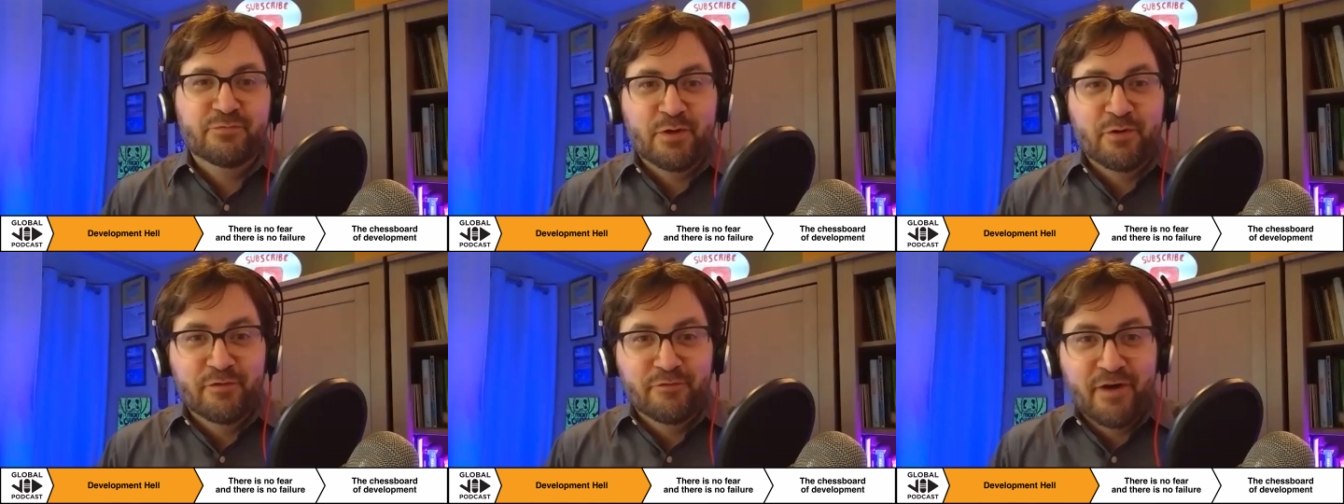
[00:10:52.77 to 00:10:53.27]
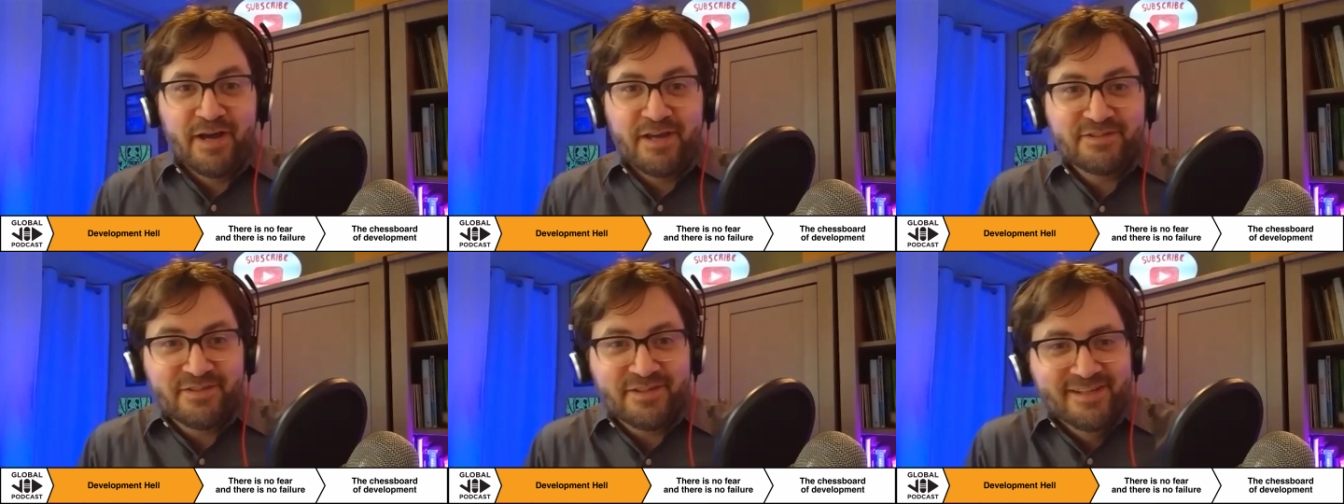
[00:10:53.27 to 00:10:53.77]
we were
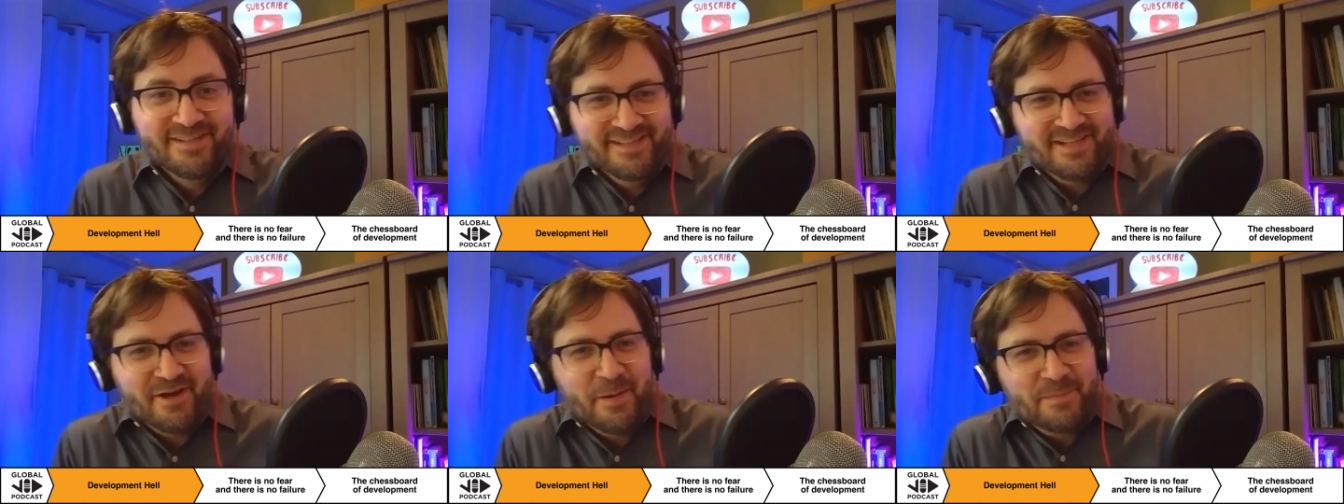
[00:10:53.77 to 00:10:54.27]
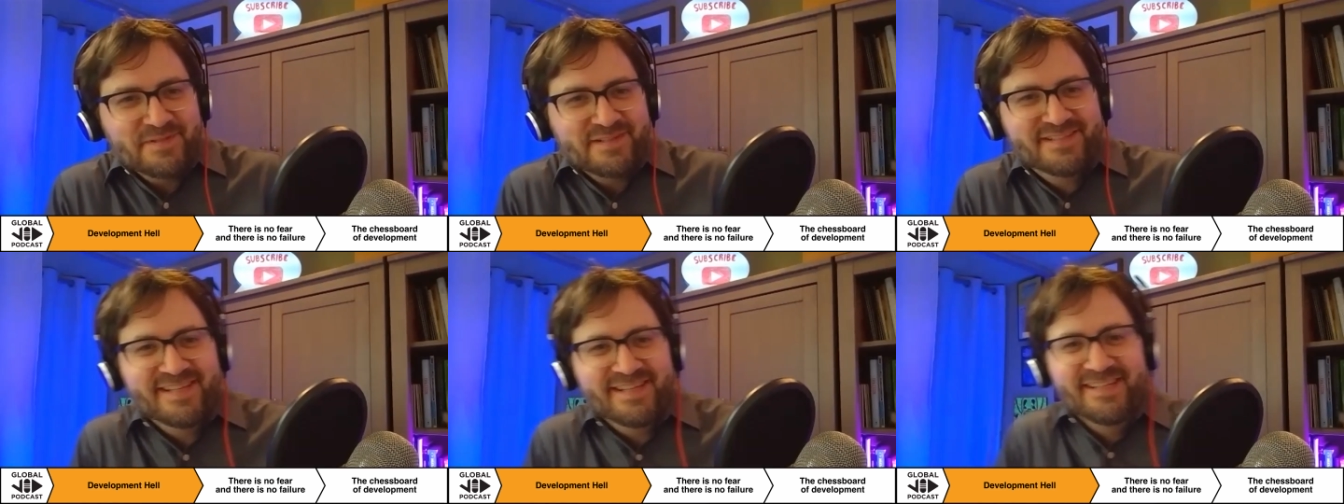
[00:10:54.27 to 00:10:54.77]
advised the
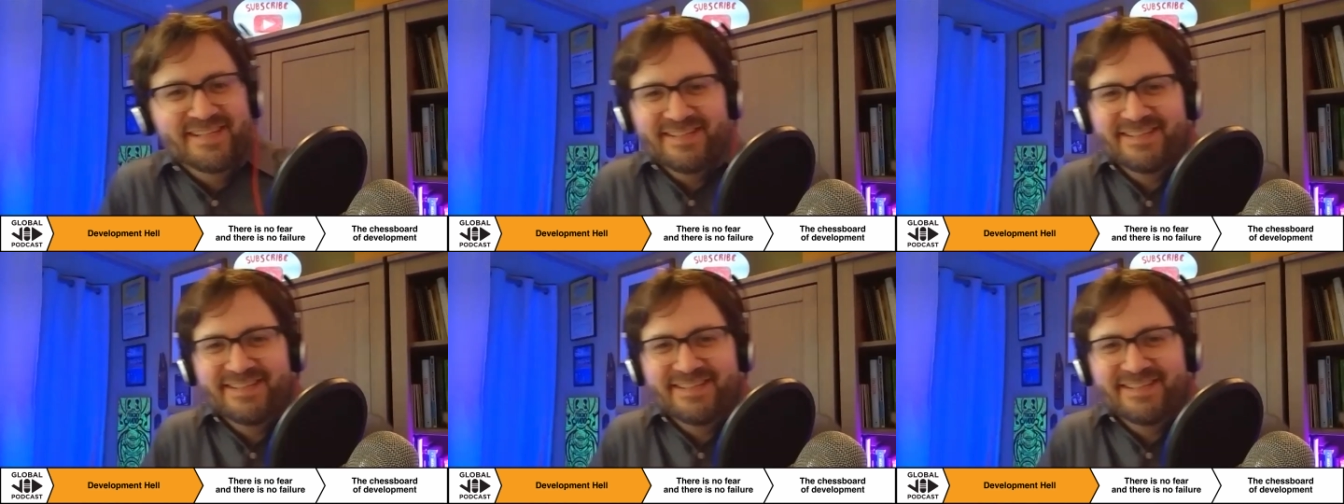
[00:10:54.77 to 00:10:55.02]
opposite.